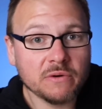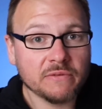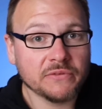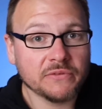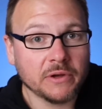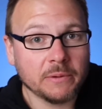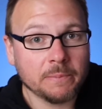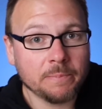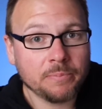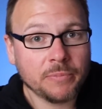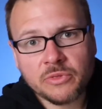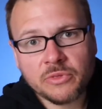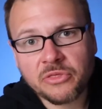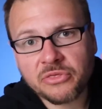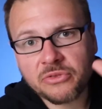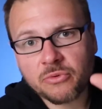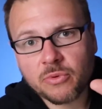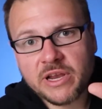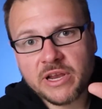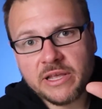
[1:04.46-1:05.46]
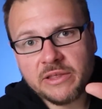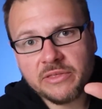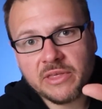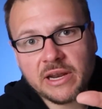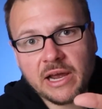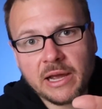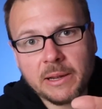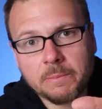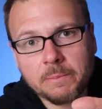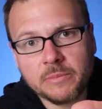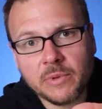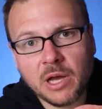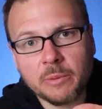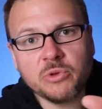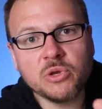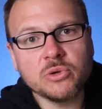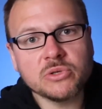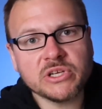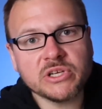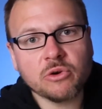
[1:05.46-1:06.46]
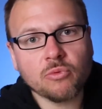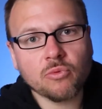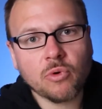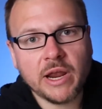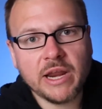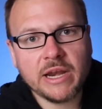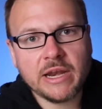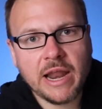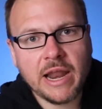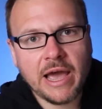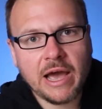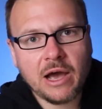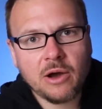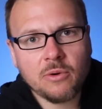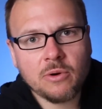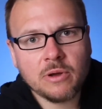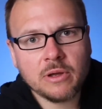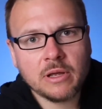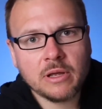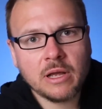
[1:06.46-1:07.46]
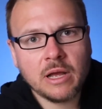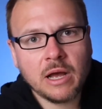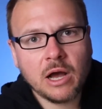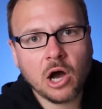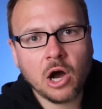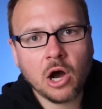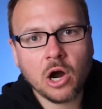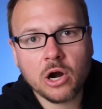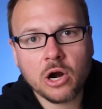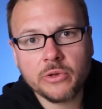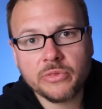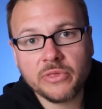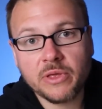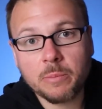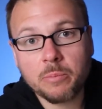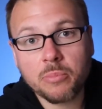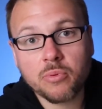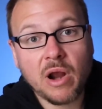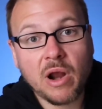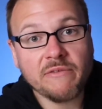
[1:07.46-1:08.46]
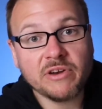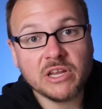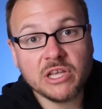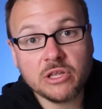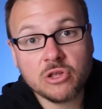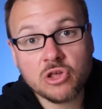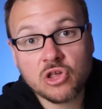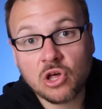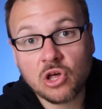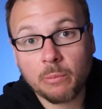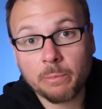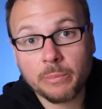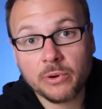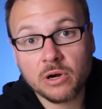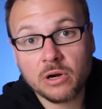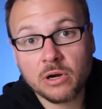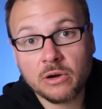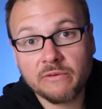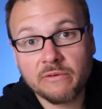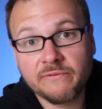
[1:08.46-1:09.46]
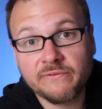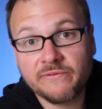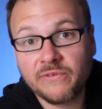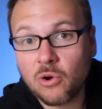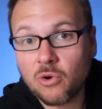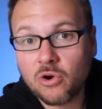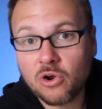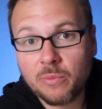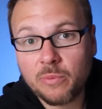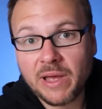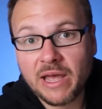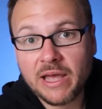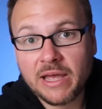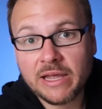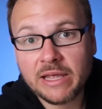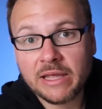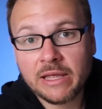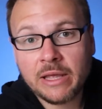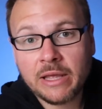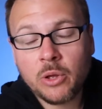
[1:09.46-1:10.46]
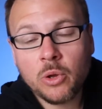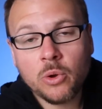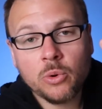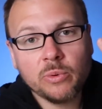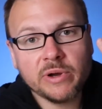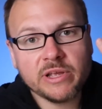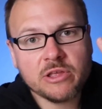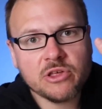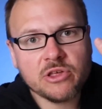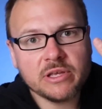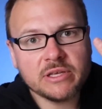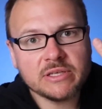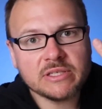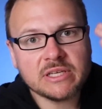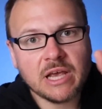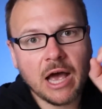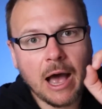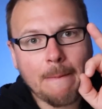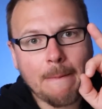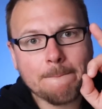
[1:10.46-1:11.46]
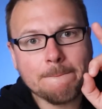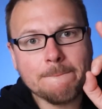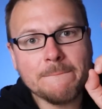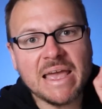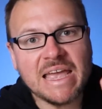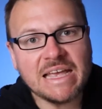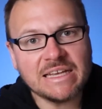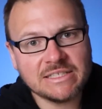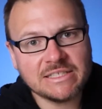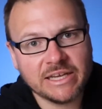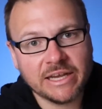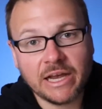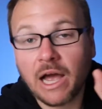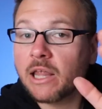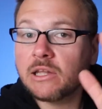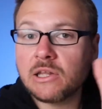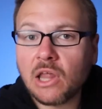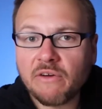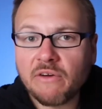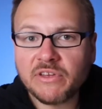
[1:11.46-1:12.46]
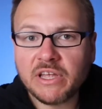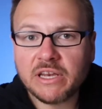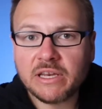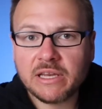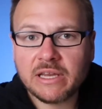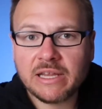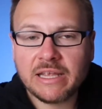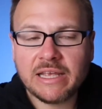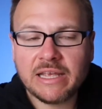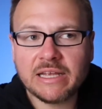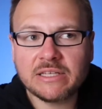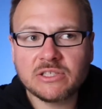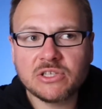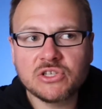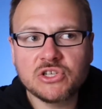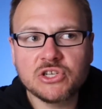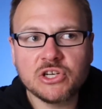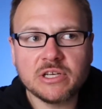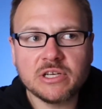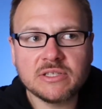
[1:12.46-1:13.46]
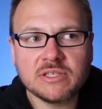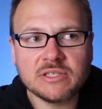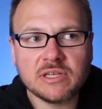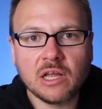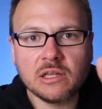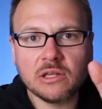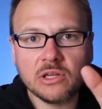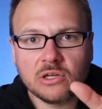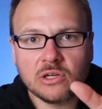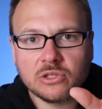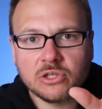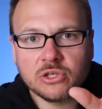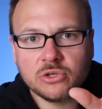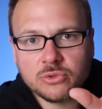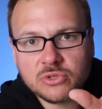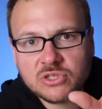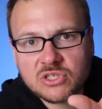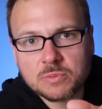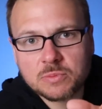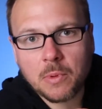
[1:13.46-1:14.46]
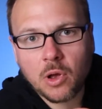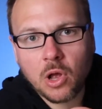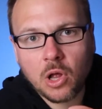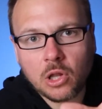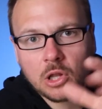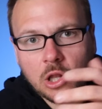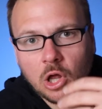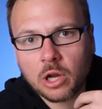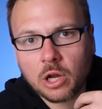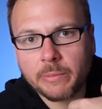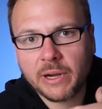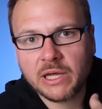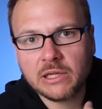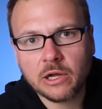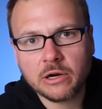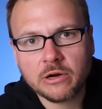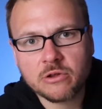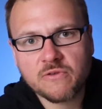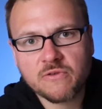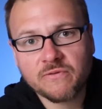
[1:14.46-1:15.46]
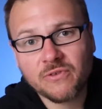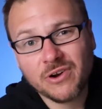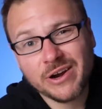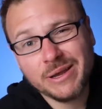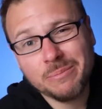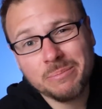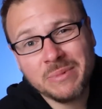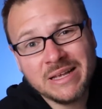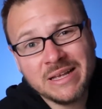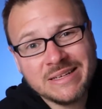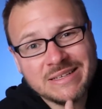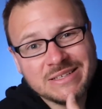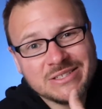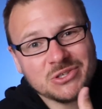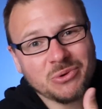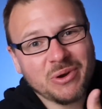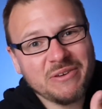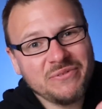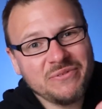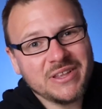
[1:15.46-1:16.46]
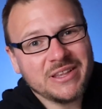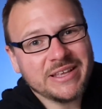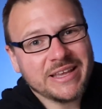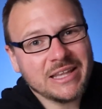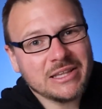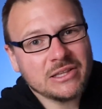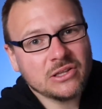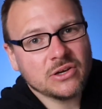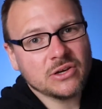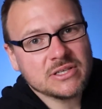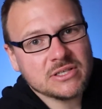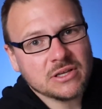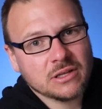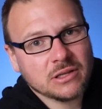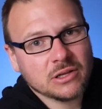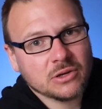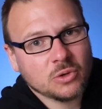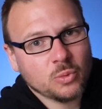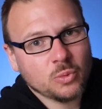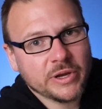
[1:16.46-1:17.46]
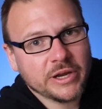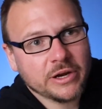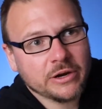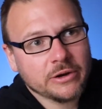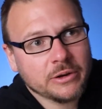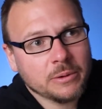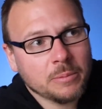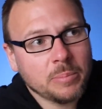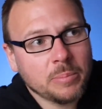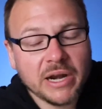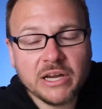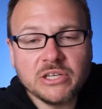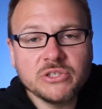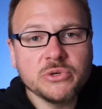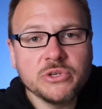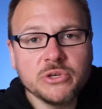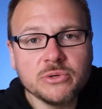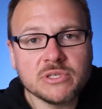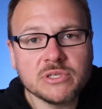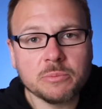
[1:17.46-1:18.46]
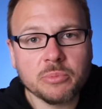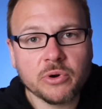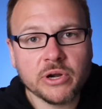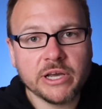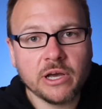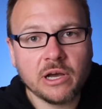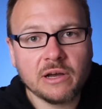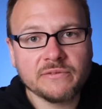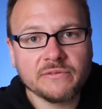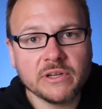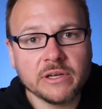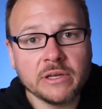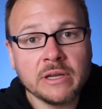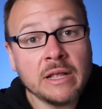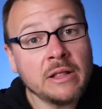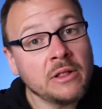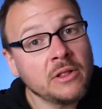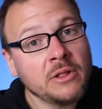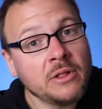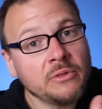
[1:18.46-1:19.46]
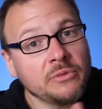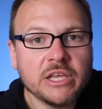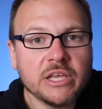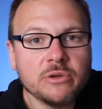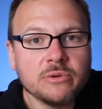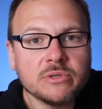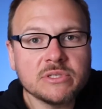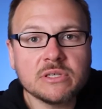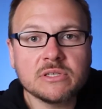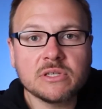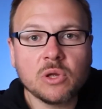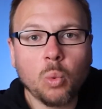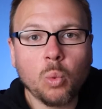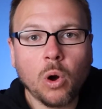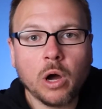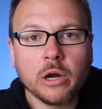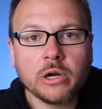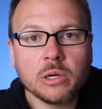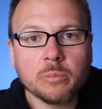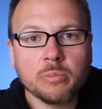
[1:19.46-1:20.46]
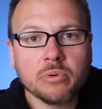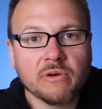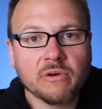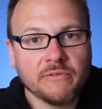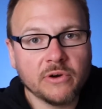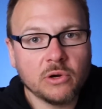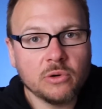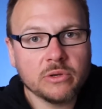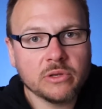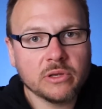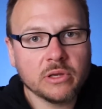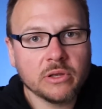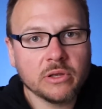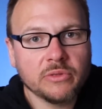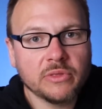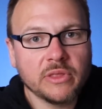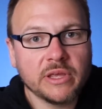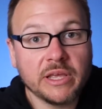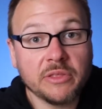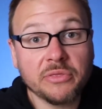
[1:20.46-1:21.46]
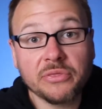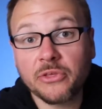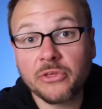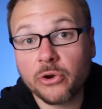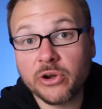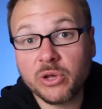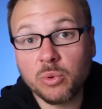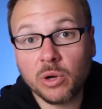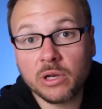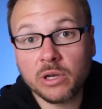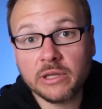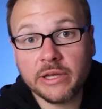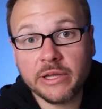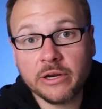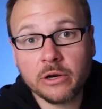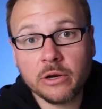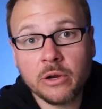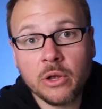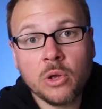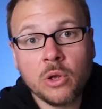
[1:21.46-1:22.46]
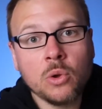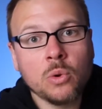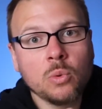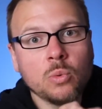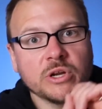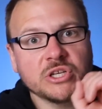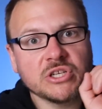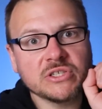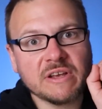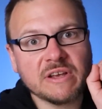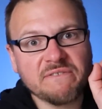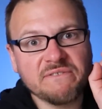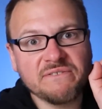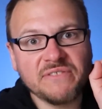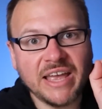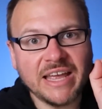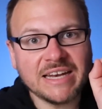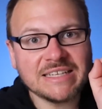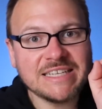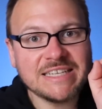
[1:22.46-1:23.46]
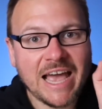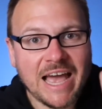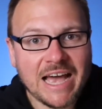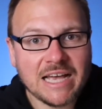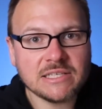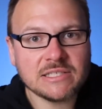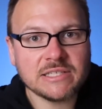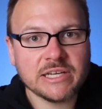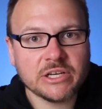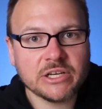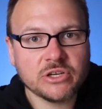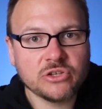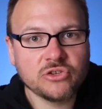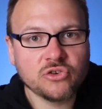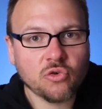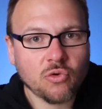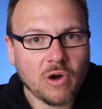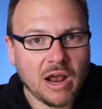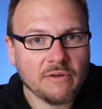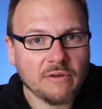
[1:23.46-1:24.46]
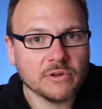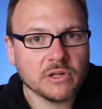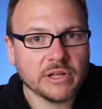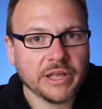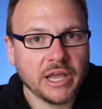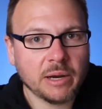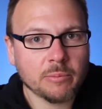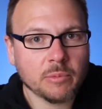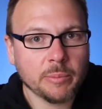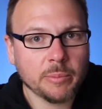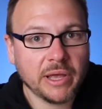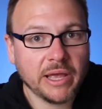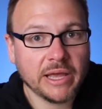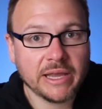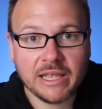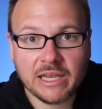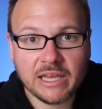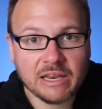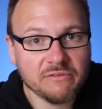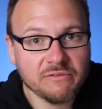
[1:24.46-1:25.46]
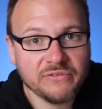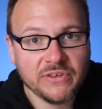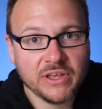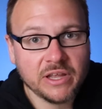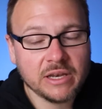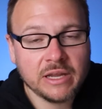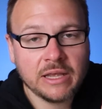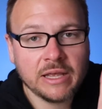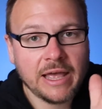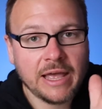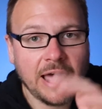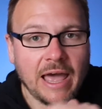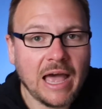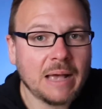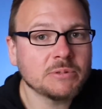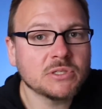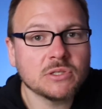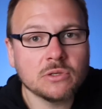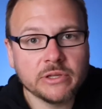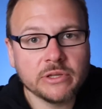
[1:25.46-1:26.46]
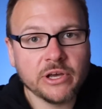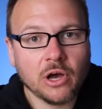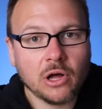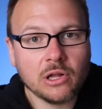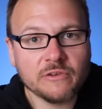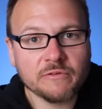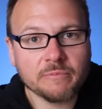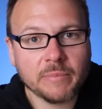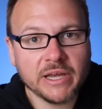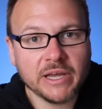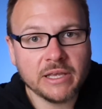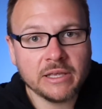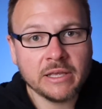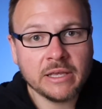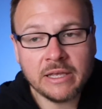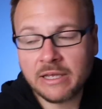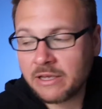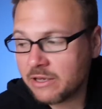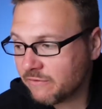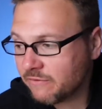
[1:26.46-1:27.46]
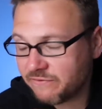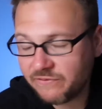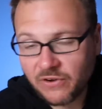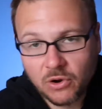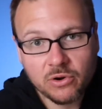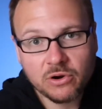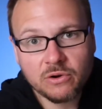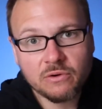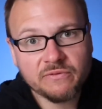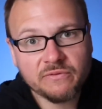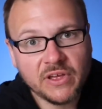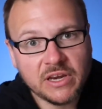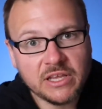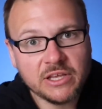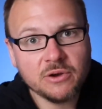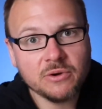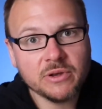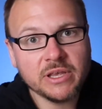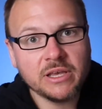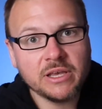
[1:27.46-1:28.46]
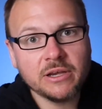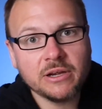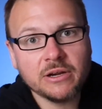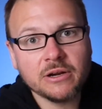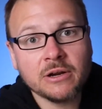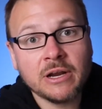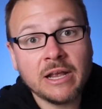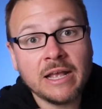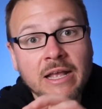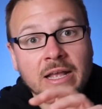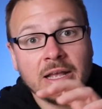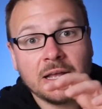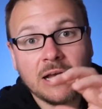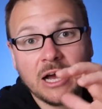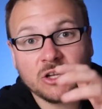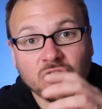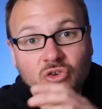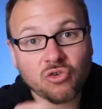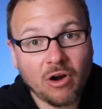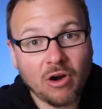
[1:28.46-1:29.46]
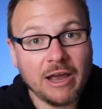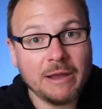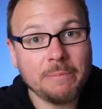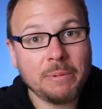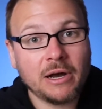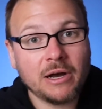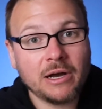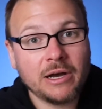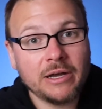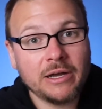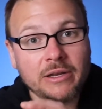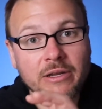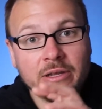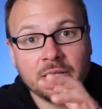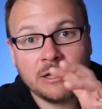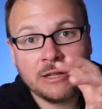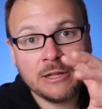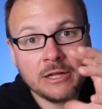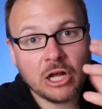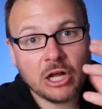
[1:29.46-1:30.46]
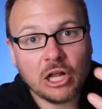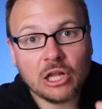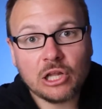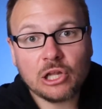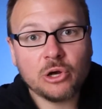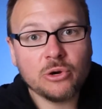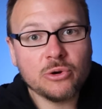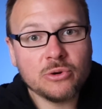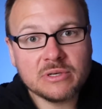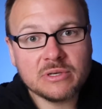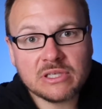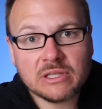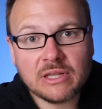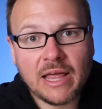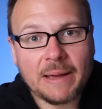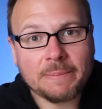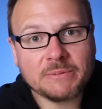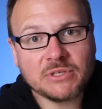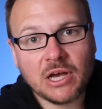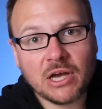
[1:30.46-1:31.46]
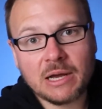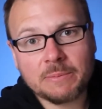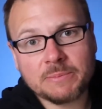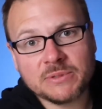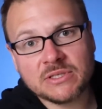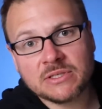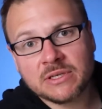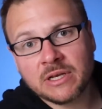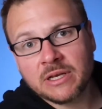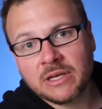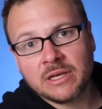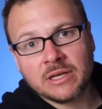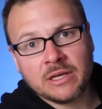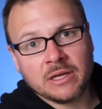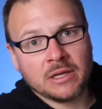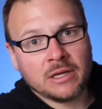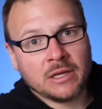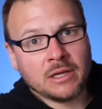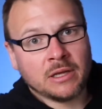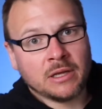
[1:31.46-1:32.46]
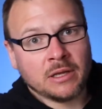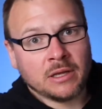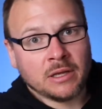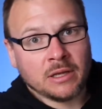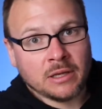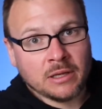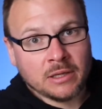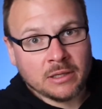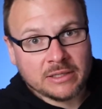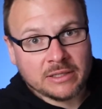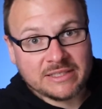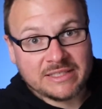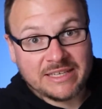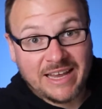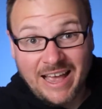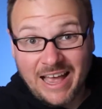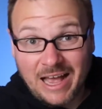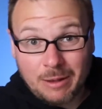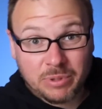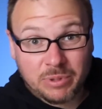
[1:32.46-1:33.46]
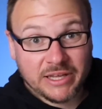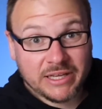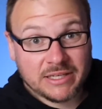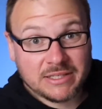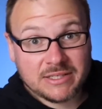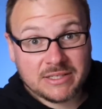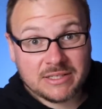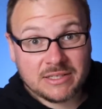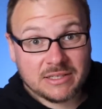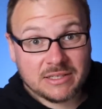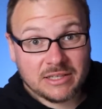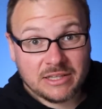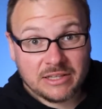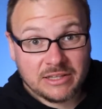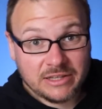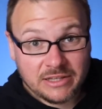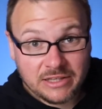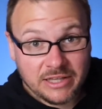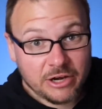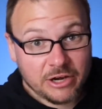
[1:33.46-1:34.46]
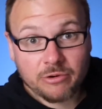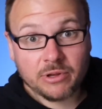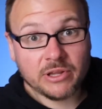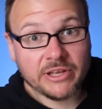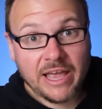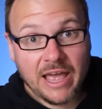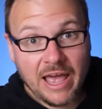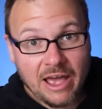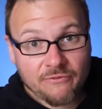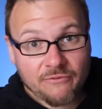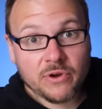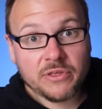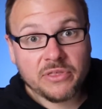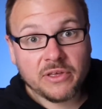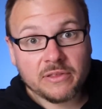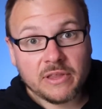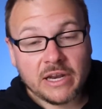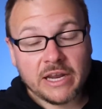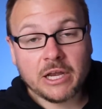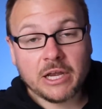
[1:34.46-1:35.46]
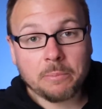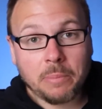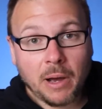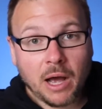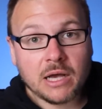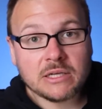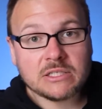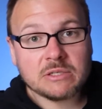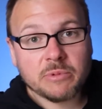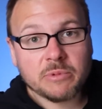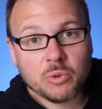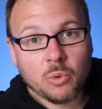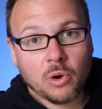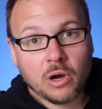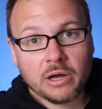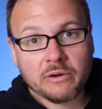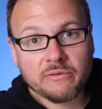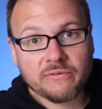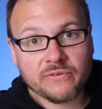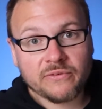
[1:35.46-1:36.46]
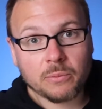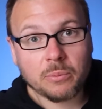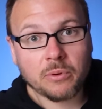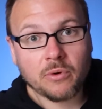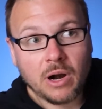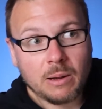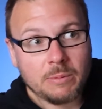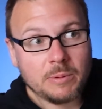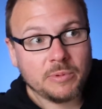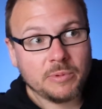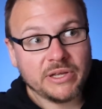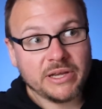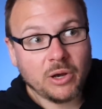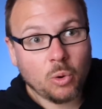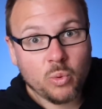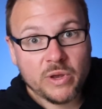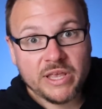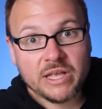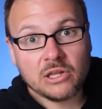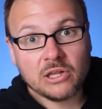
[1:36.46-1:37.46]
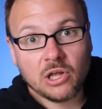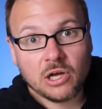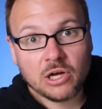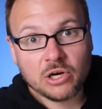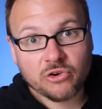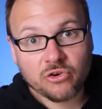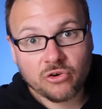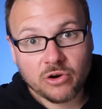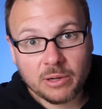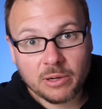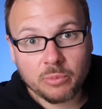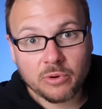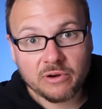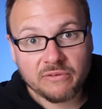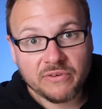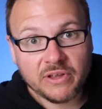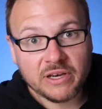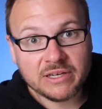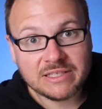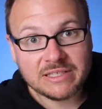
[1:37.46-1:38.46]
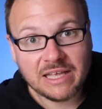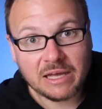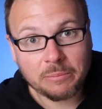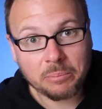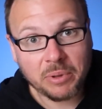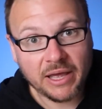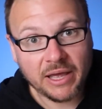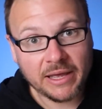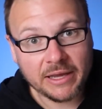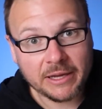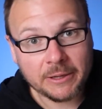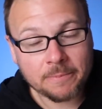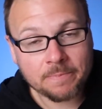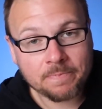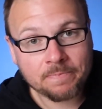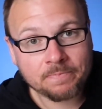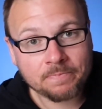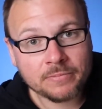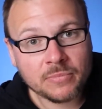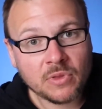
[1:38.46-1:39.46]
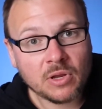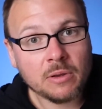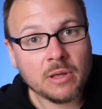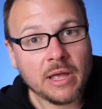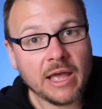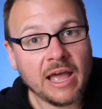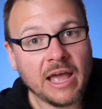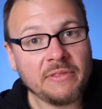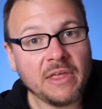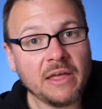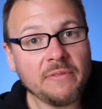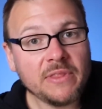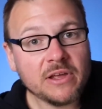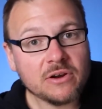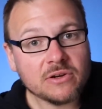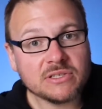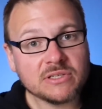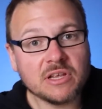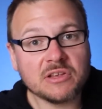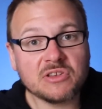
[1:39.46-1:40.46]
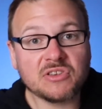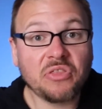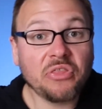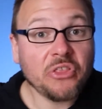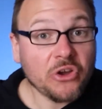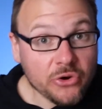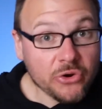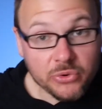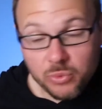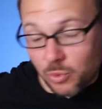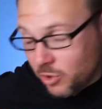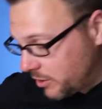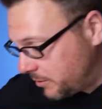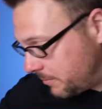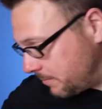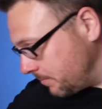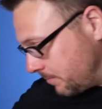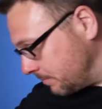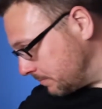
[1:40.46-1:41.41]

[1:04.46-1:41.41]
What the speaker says: of them. The three that I'm using right now are the Brevity Jumper photo bag, which is amazing. I love it. It's just a little too small on my large frame, so I feel like it looks a little weird, but I do use it pretty often. The other one I use is the Wandered Provoke, the 31 liter, which is a fantastic travel camera bag. It can fit absolutely all of my photo, video gear, a tripod, clothes, laptops, tablets, literally everything that I could possibly want for probably a week-long trip would fit into that bag. And then there's this third one